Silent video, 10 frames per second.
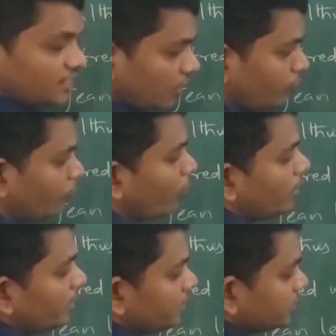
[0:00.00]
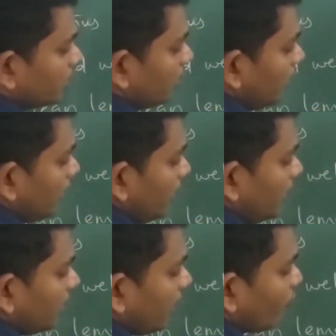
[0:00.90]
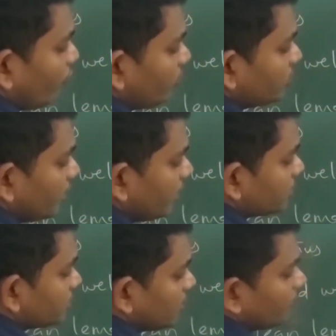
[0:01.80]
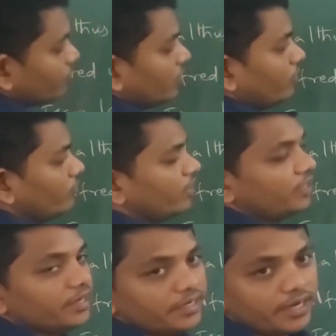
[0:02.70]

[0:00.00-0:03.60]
self pollination in the F1 generation, then